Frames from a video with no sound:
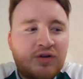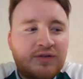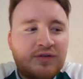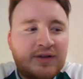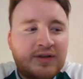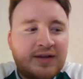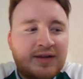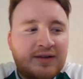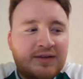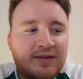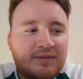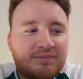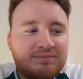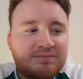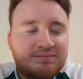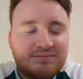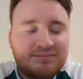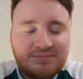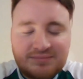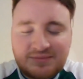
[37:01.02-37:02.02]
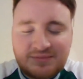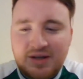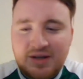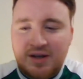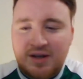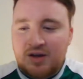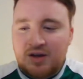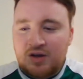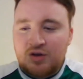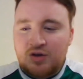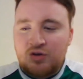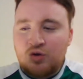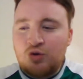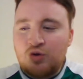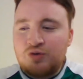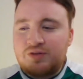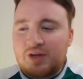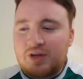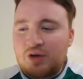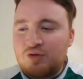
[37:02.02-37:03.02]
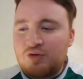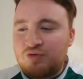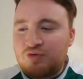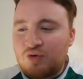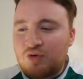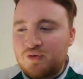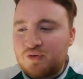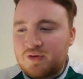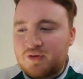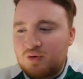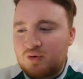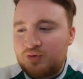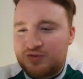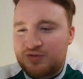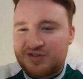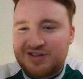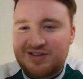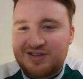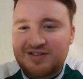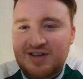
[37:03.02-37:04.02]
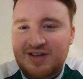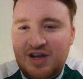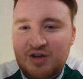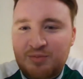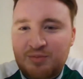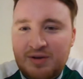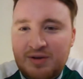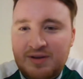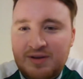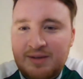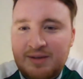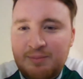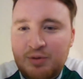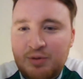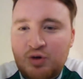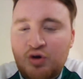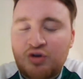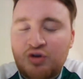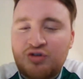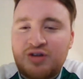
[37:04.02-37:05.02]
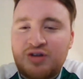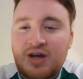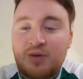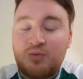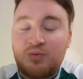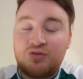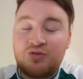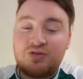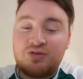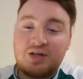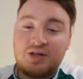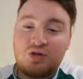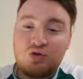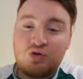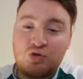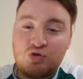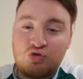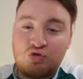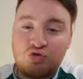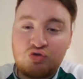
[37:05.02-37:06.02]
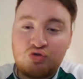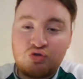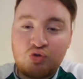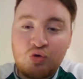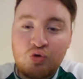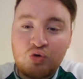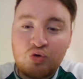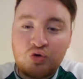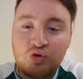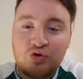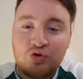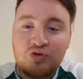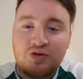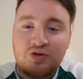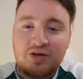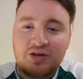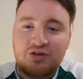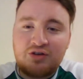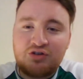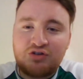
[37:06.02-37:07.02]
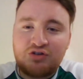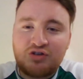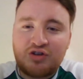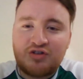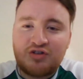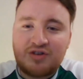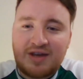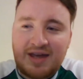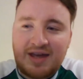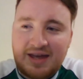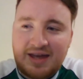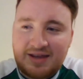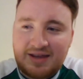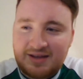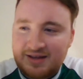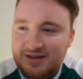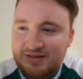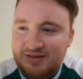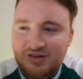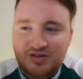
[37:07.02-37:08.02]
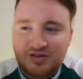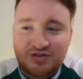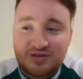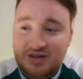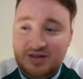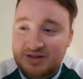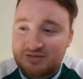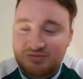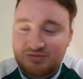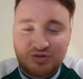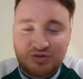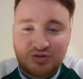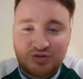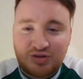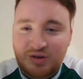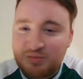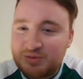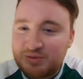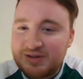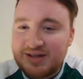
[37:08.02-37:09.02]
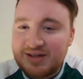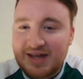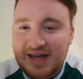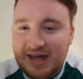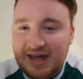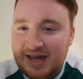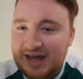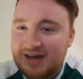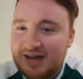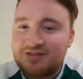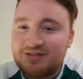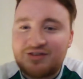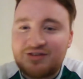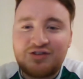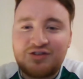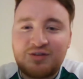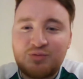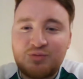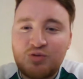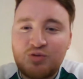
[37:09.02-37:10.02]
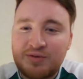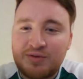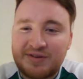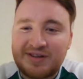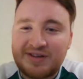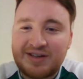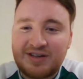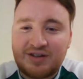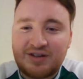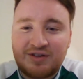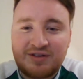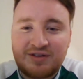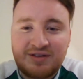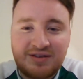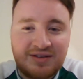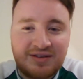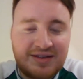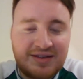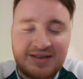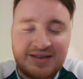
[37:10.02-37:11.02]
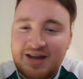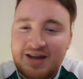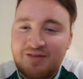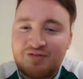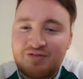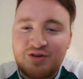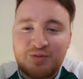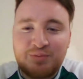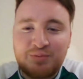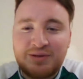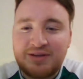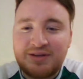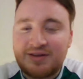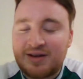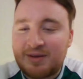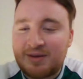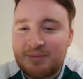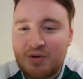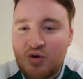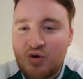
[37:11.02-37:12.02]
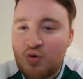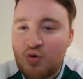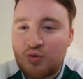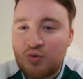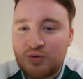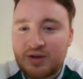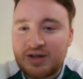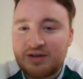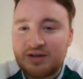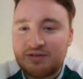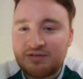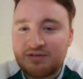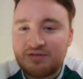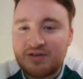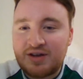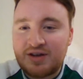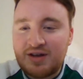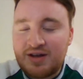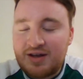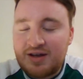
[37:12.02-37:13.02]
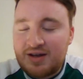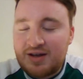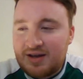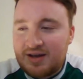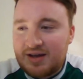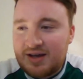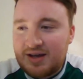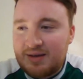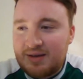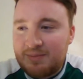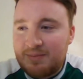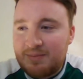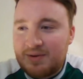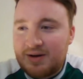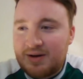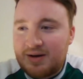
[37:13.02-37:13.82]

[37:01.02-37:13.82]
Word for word: like no downfall to our own success, but like because that was like so good and such like just a complete ecstasy moment. Like you'll never repeat that in my whole right. life. Um,